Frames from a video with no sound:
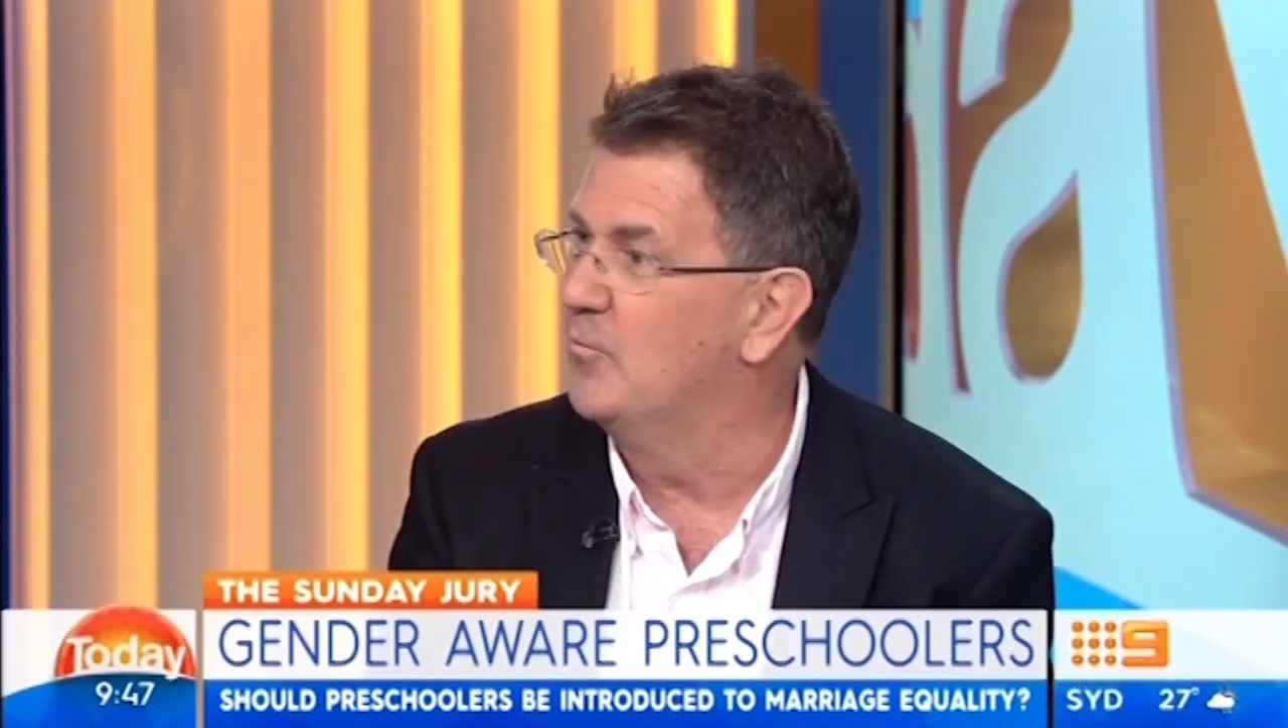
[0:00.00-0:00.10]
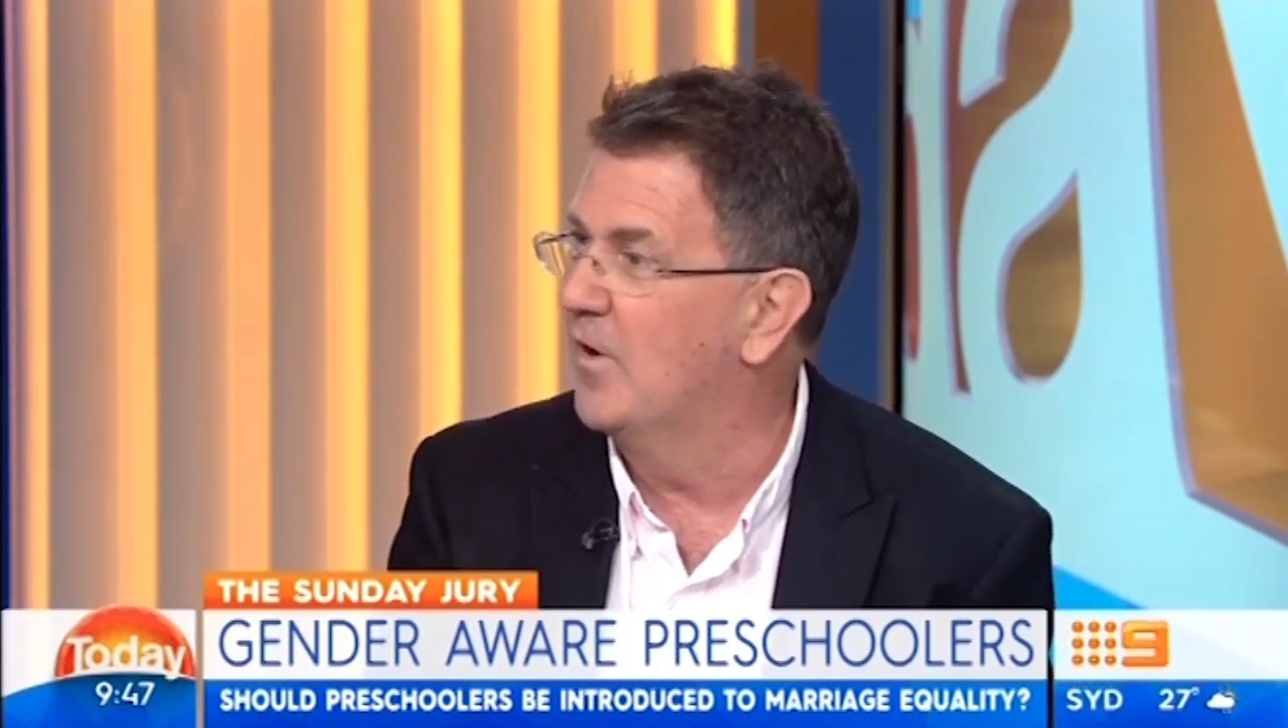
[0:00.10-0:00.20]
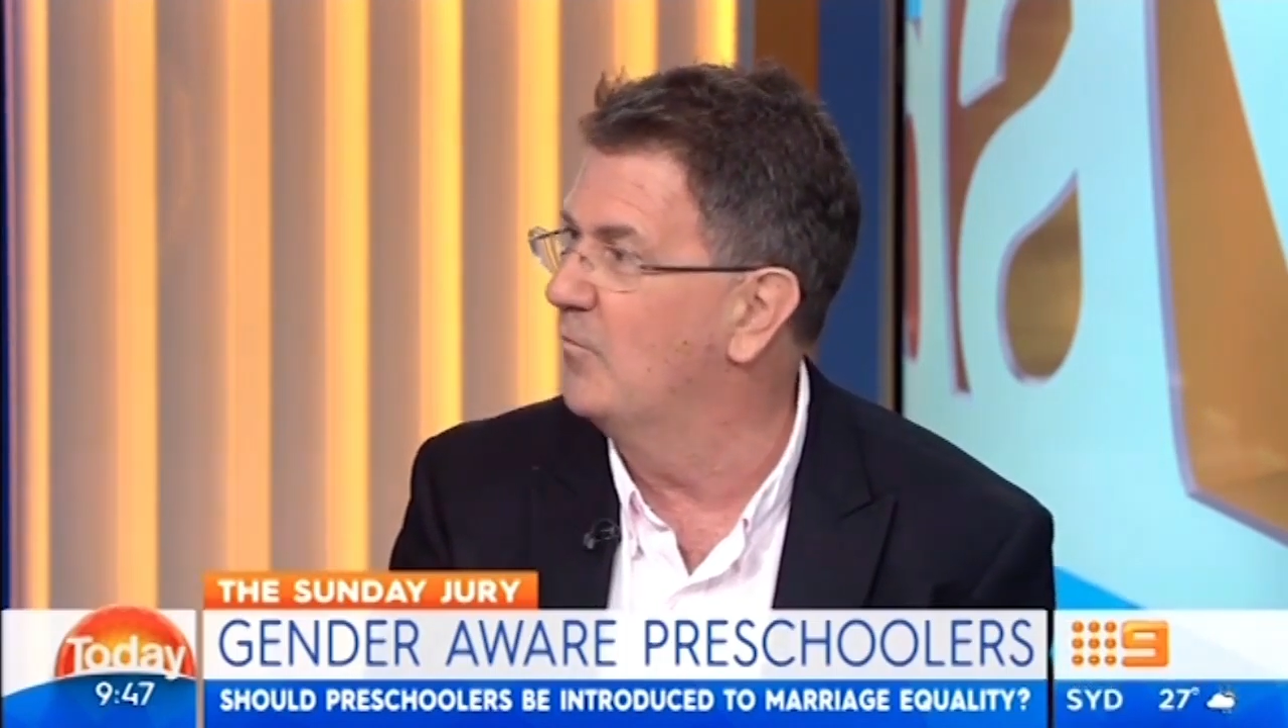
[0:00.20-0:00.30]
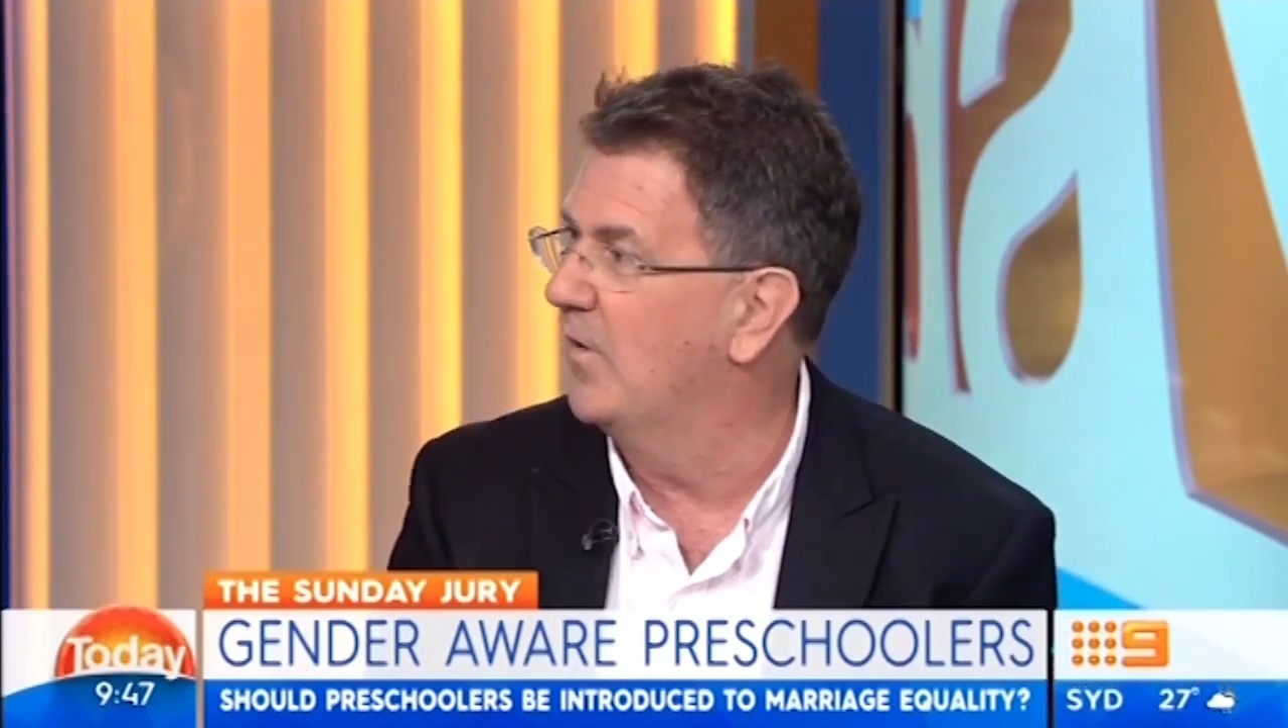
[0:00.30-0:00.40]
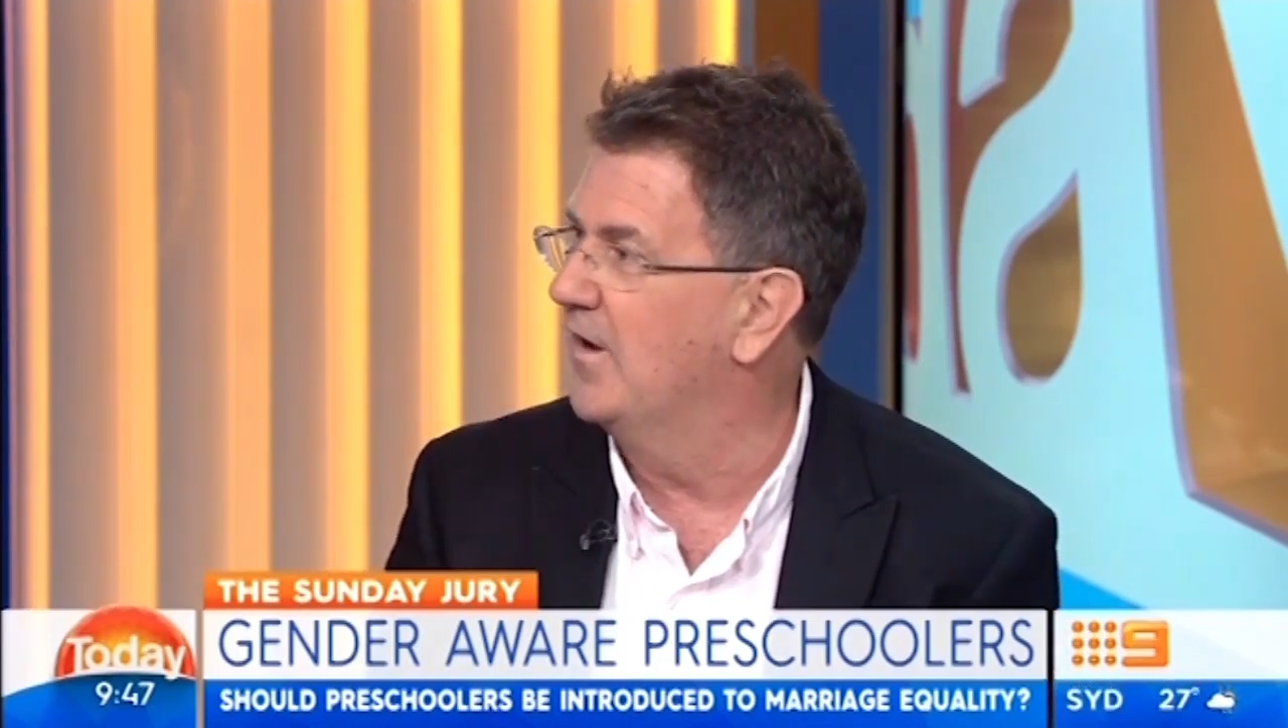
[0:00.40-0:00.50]

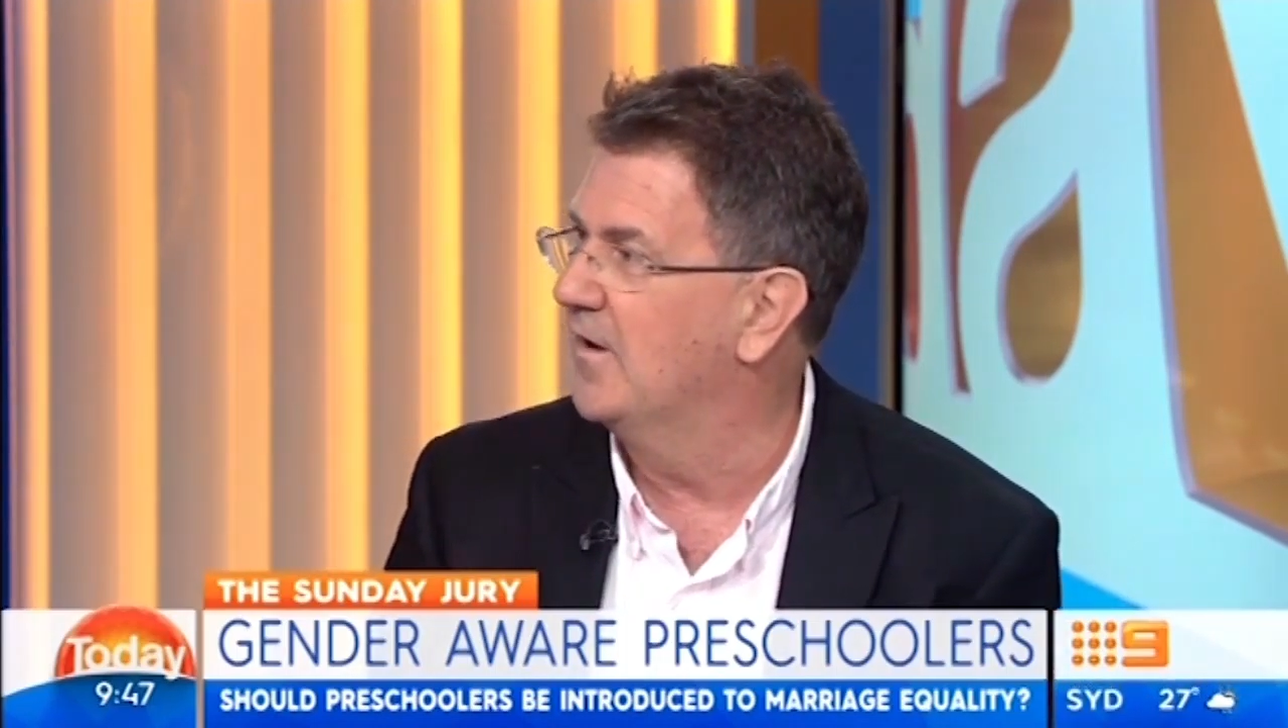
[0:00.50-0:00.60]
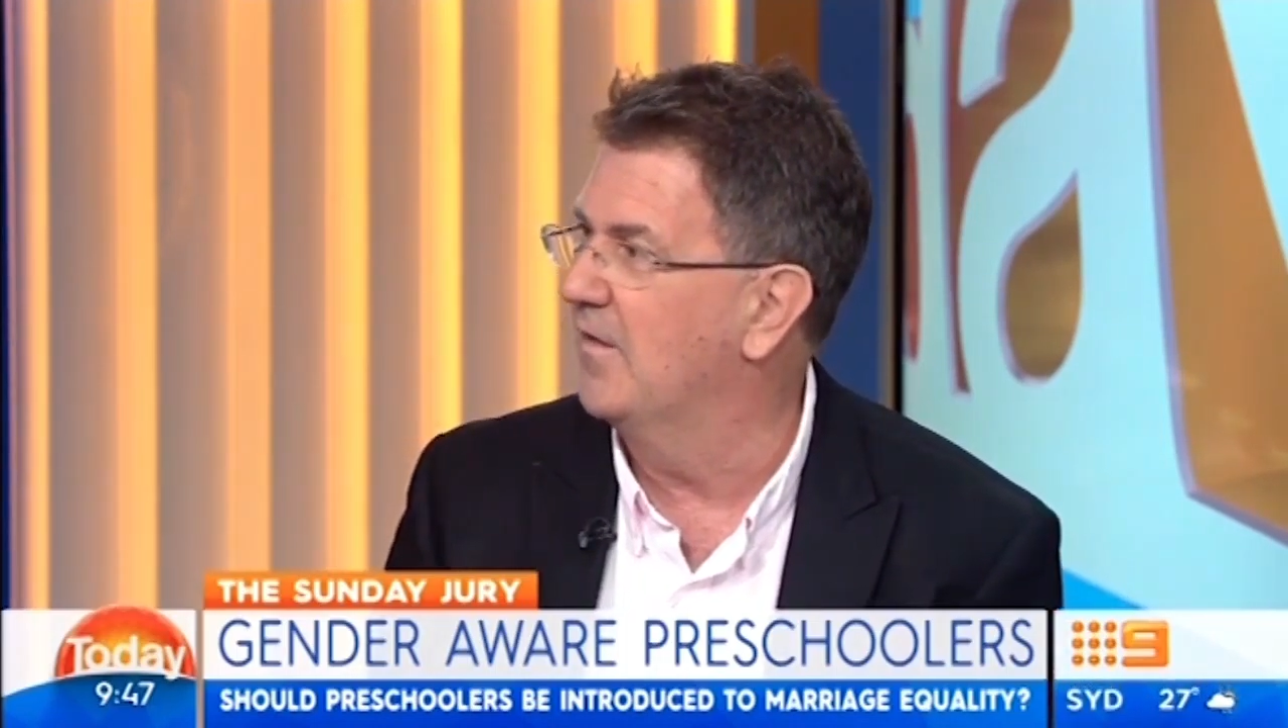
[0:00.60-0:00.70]
one way,